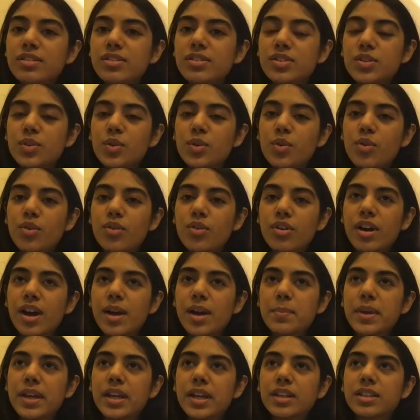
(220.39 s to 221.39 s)
So, I
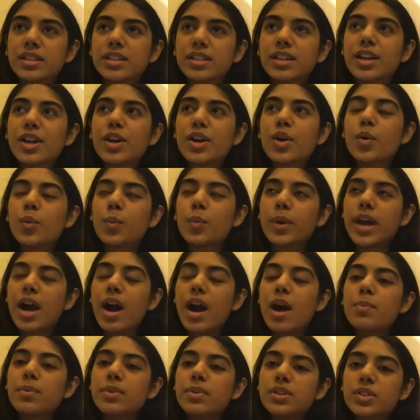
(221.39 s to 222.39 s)
mean, we
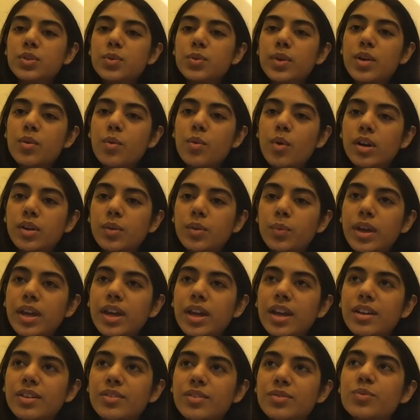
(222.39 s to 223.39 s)
are pursuing what
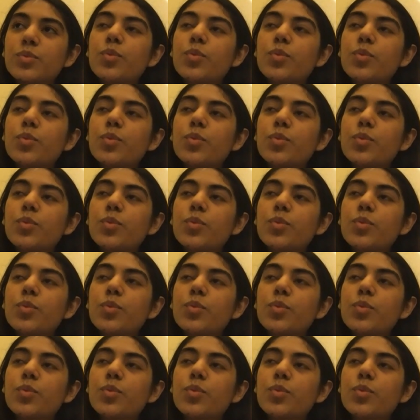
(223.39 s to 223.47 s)
we